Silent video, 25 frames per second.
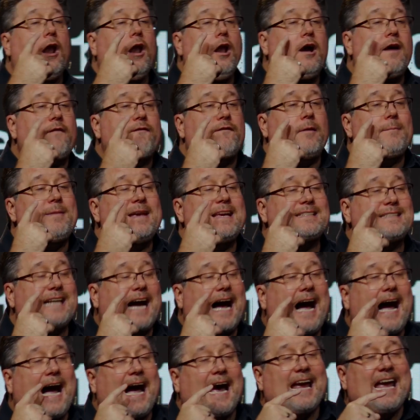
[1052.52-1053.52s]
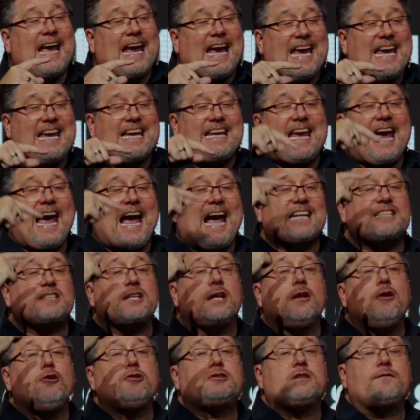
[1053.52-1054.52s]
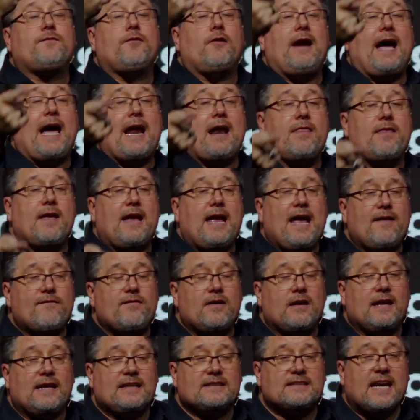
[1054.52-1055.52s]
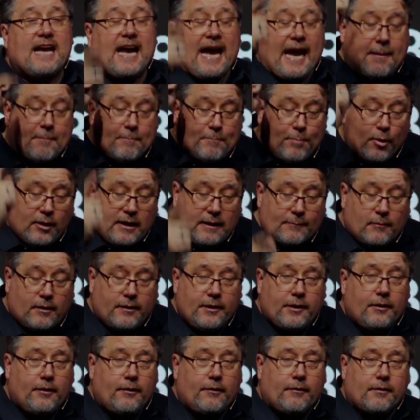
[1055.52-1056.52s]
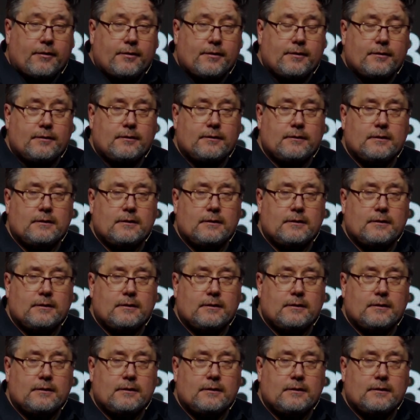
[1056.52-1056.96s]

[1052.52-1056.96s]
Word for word: look from his eye, he cast Lucifer out of the heavenlies and put him on the earth.